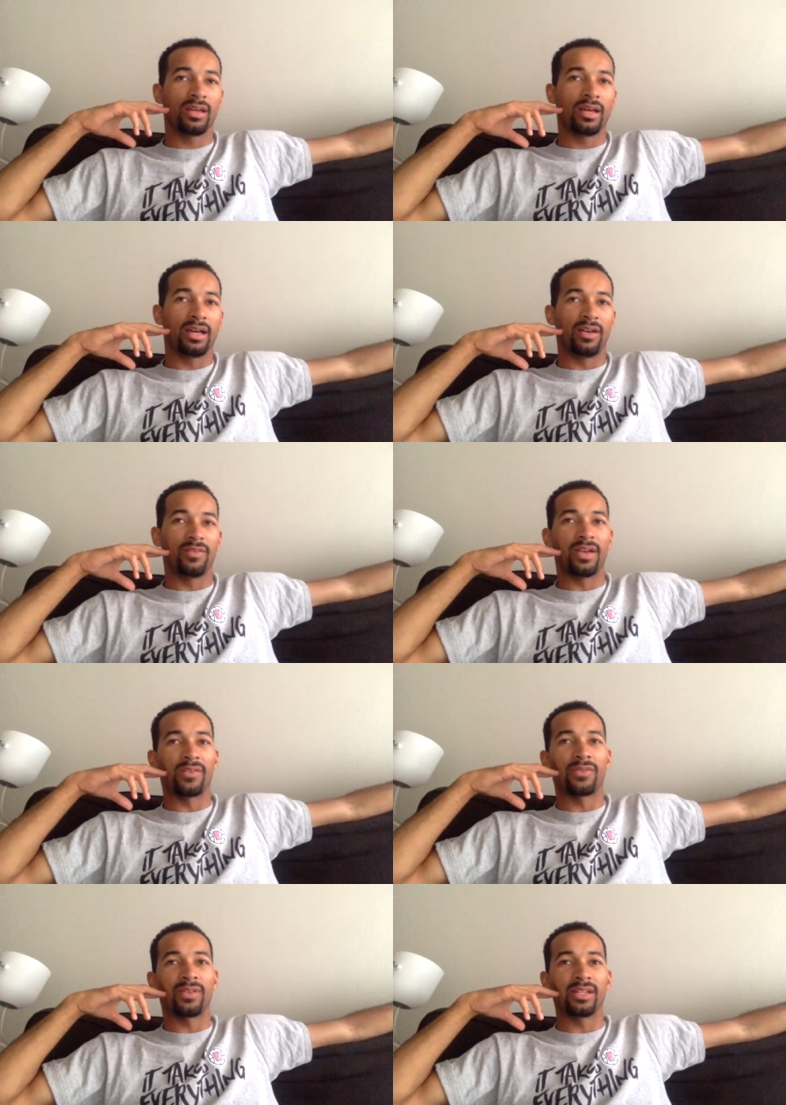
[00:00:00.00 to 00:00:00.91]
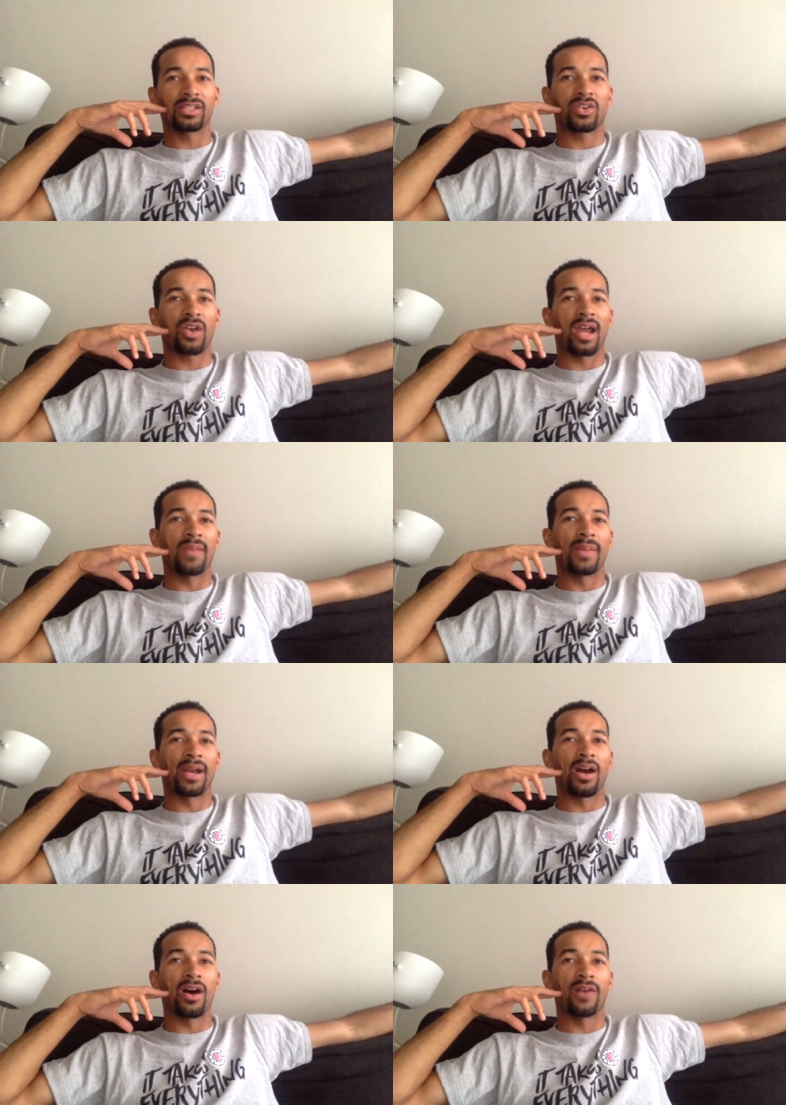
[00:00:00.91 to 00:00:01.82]
Uh, VanVleet is crying about
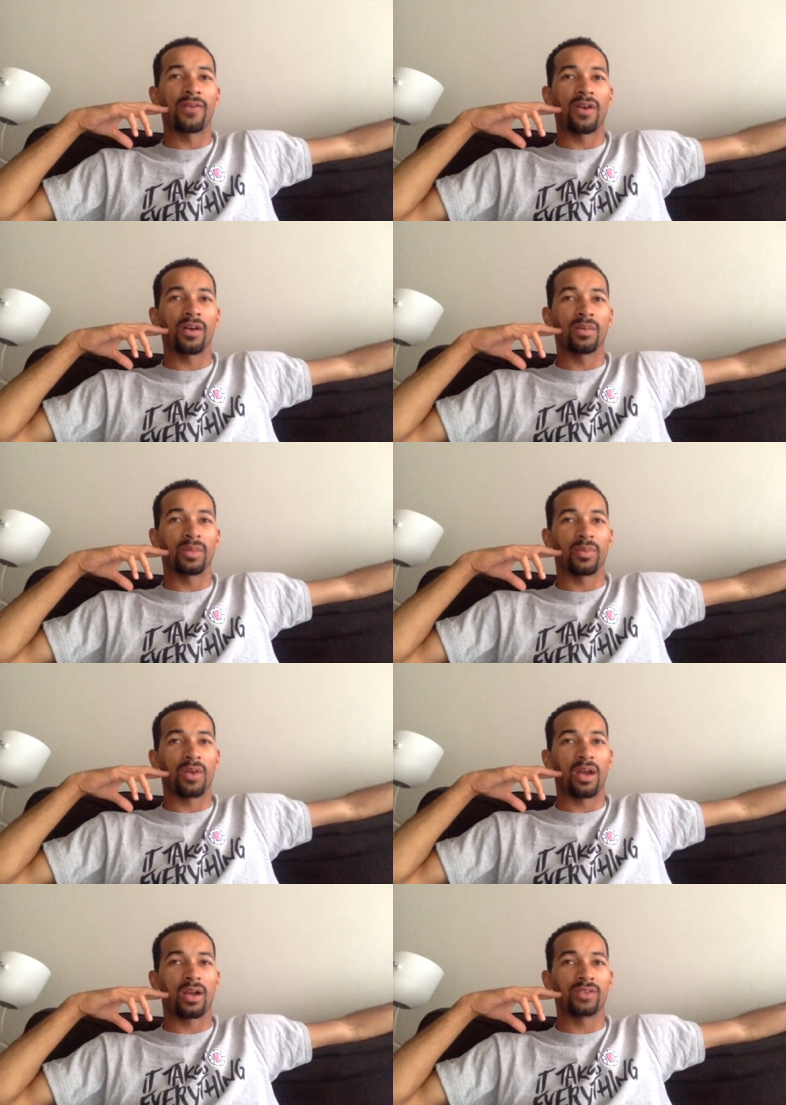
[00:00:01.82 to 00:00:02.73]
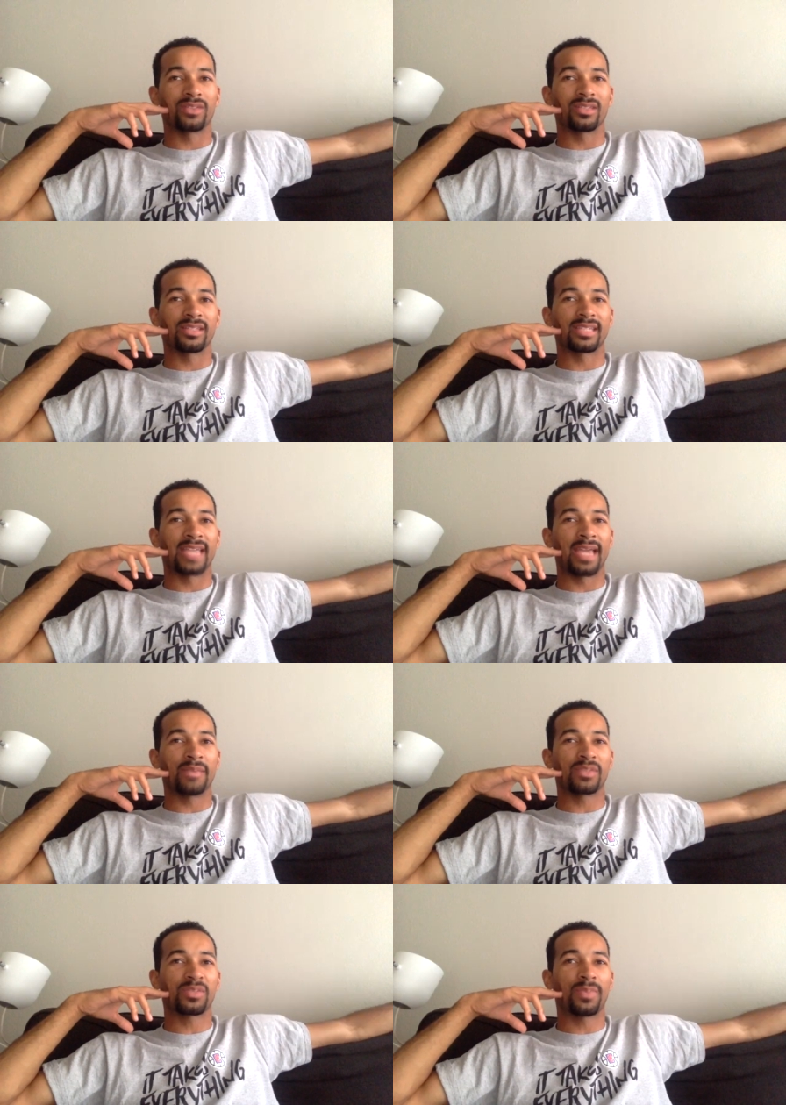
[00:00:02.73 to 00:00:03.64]
an off arm. LeBron goes to the
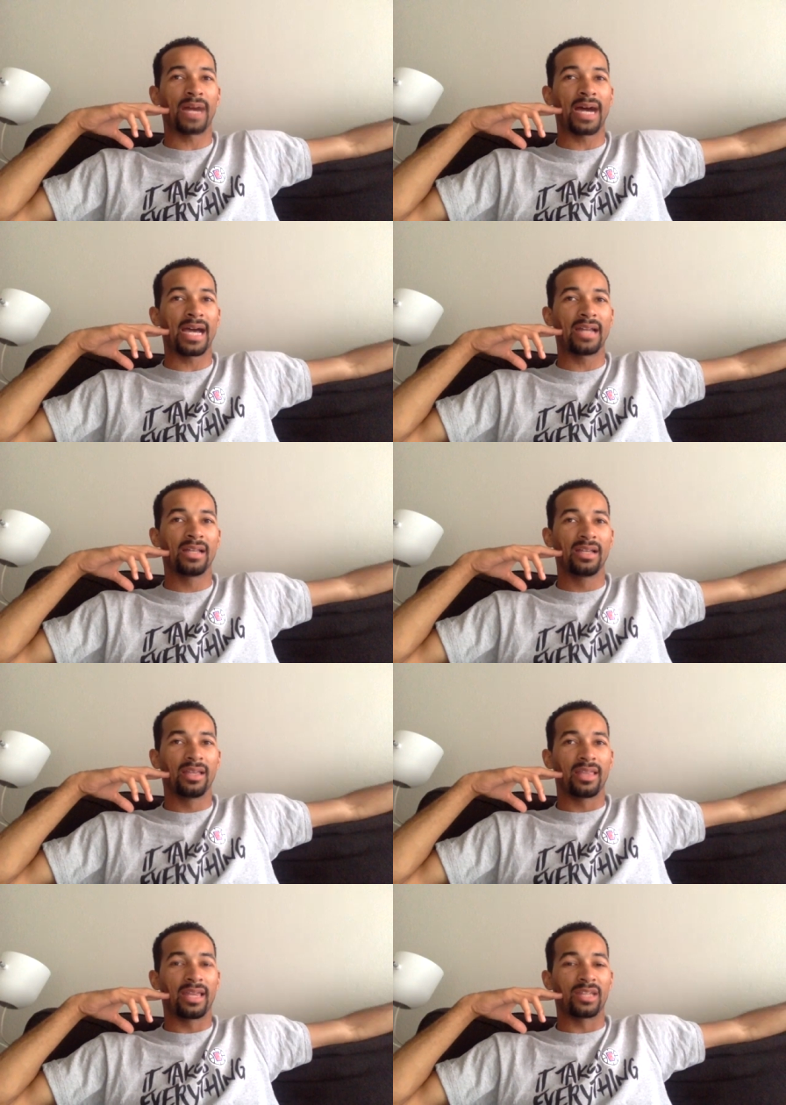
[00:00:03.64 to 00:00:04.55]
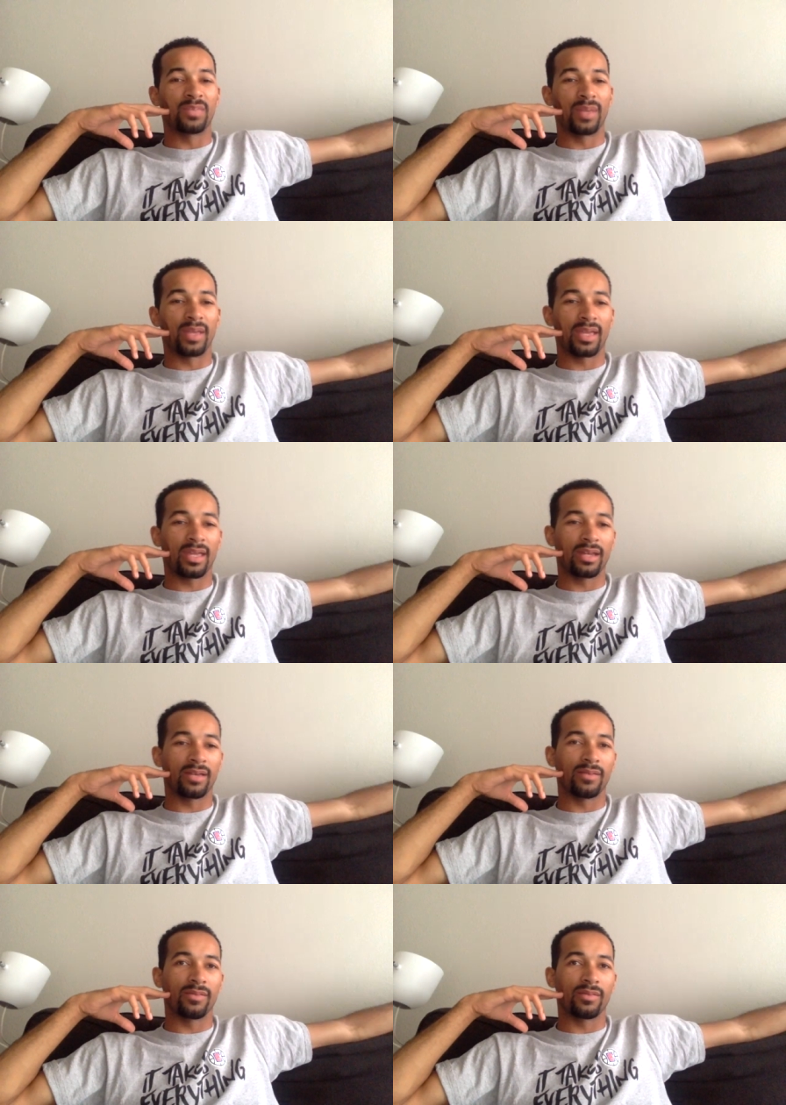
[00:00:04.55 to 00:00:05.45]
same spot that he's been
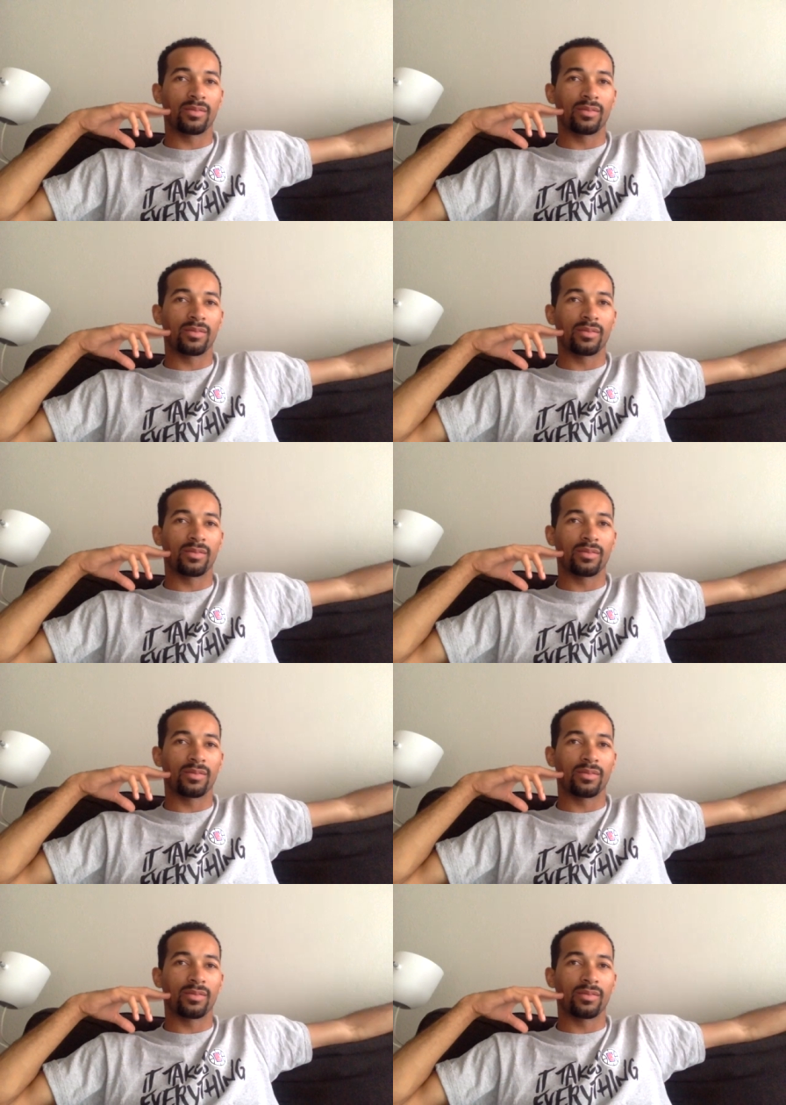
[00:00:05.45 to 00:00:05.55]
getting